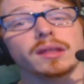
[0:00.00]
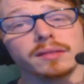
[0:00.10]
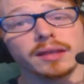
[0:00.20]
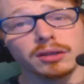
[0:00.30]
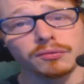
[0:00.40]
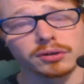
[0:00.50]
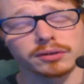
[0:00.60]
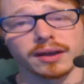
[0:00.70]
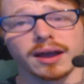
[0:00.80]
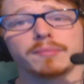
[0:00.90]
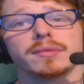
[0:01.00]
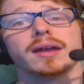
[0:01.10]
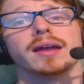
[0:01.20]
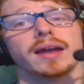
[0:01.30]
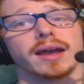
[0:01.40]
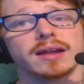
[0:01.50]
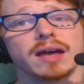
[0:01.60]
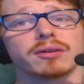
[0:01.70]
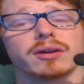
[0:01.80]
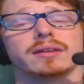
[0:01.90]
thank you for your time, and
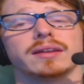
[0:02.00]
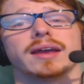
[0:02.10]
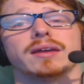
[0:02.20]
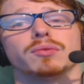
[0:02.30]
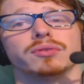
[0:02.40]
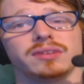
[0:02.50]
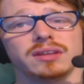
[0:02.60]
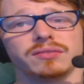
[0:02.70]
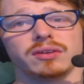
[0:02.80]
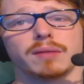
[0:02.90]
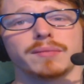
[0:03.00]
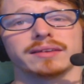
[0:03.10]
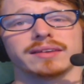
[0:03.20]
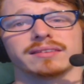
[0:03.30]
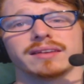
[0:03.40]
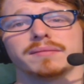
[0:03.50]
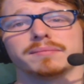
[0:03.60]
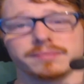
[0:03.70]
have a great day. We'll see you if you come back next time.